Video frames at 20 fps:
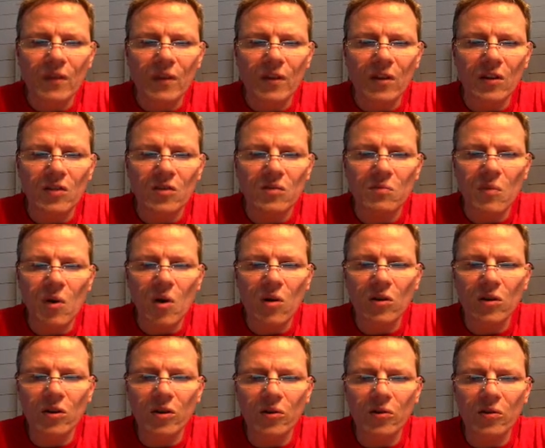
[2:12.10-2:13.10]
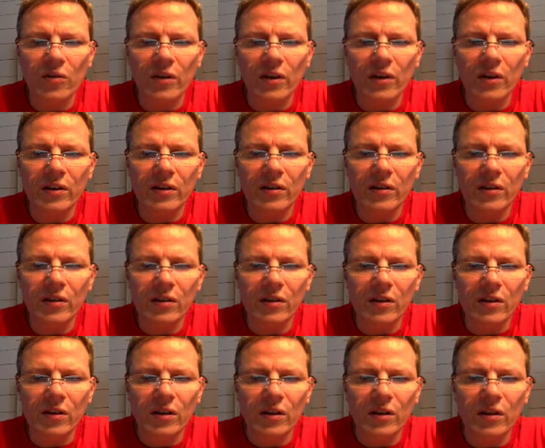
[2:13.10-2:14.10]
The smaller grid,
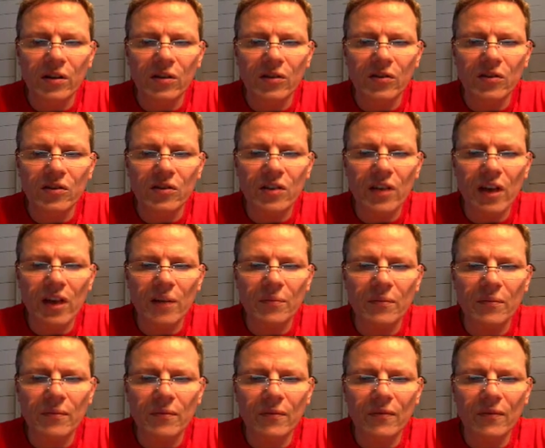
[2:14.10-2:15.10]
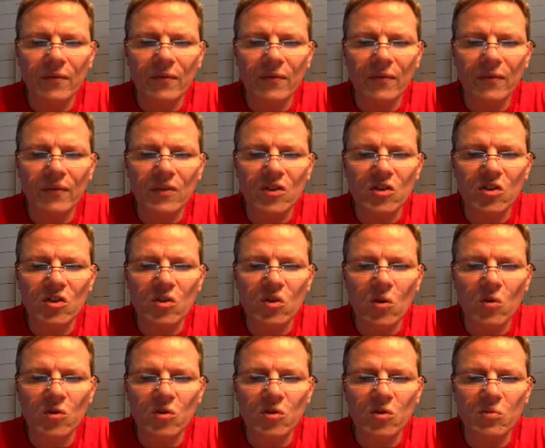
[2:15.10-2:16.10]
it'll snap
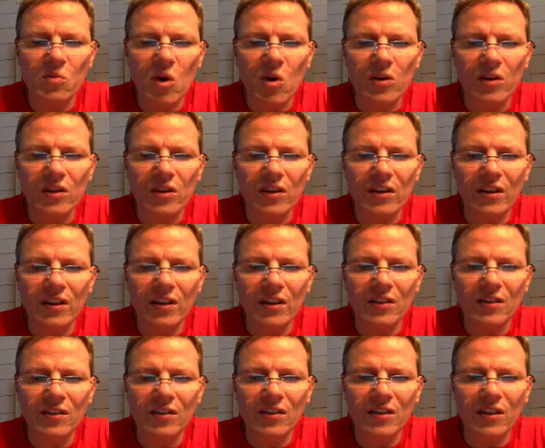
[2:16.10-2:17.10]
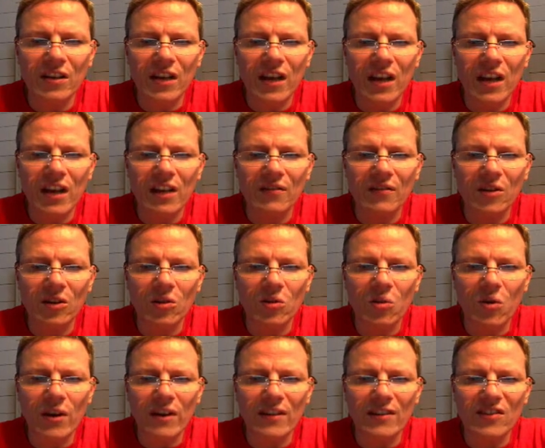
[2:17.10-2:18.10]
so small you can't even
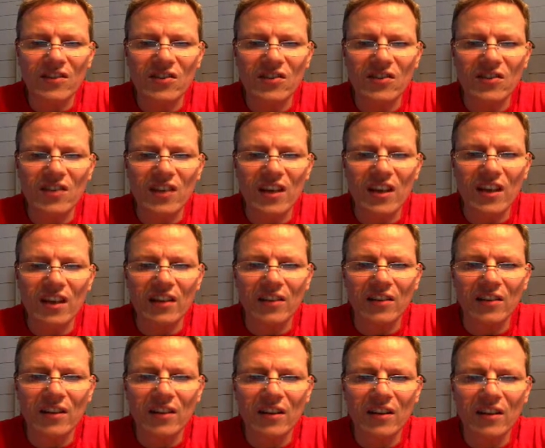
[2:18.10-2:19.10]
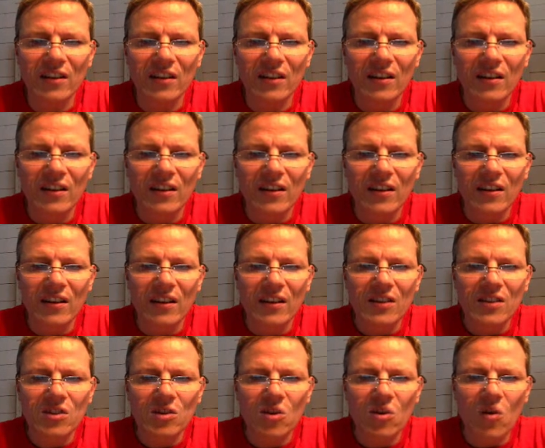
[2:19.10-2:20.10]
quite see it.
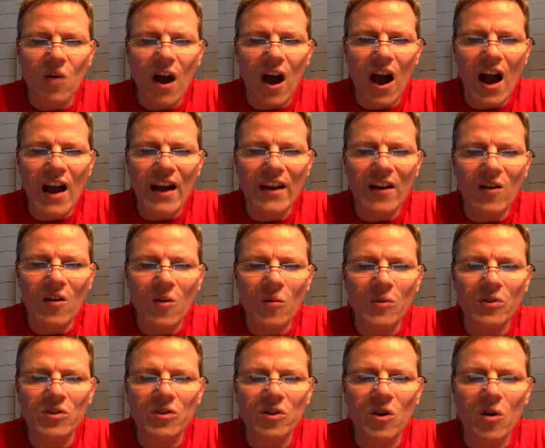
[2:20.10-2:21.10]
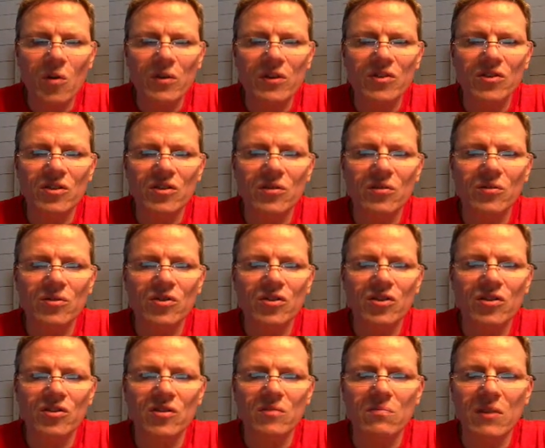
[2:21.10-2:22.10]
So I almost always use
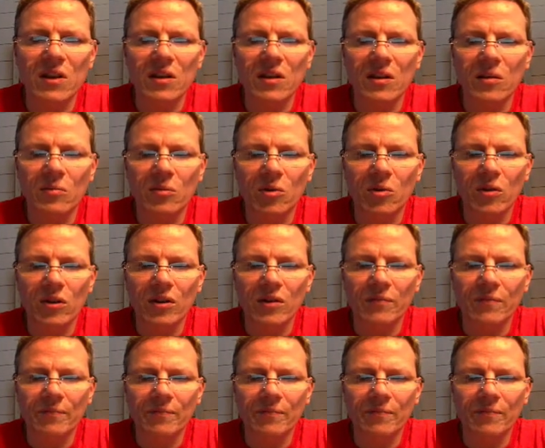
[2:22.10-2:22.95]
just the medium grid.